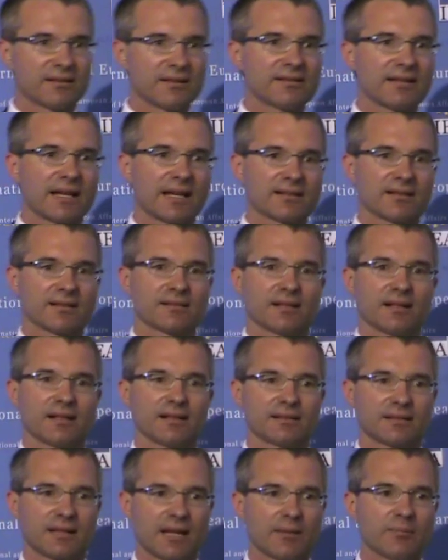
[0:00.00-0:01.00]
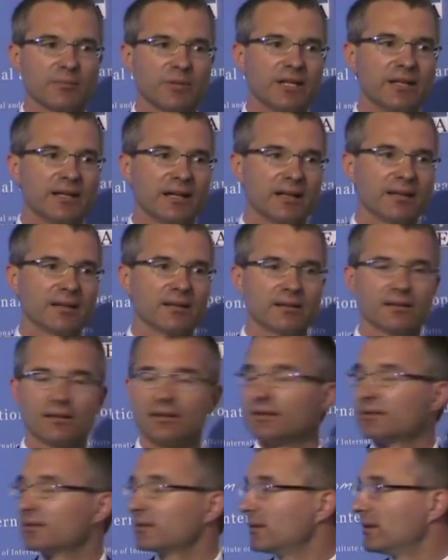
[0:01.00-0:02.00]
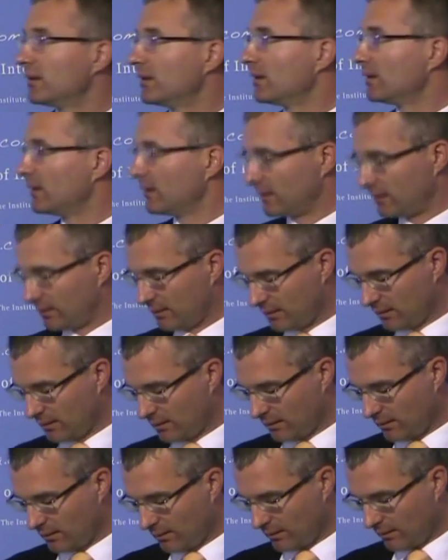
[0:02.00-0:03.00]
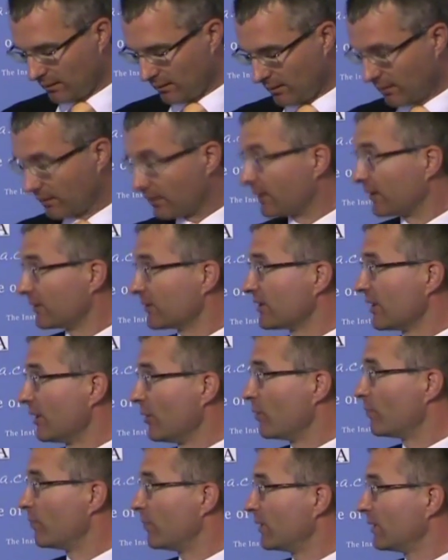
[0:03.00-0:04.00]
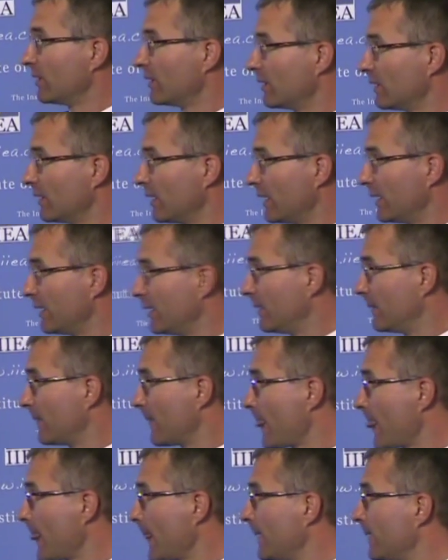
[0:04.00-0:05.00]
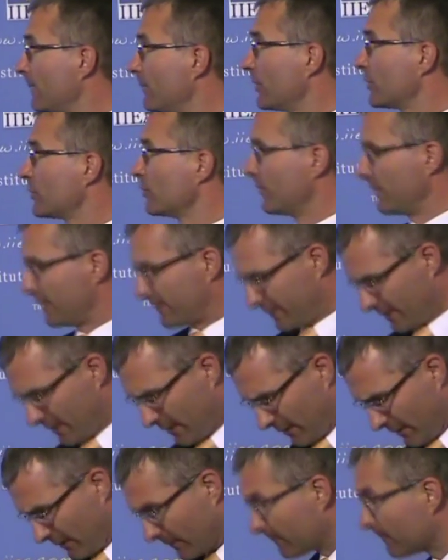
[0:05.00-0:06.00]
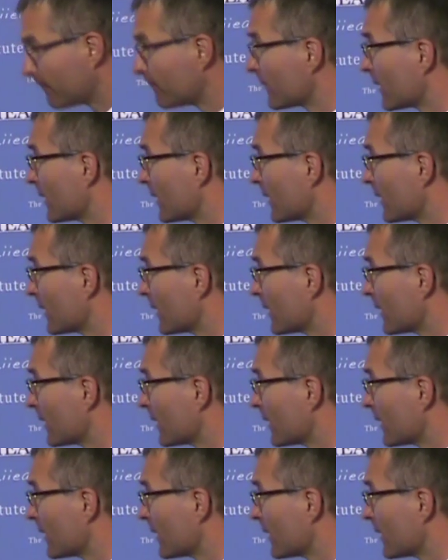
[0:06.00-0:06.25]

this exercise can be done. It's, uh, there is hope. And uh, what do we see here?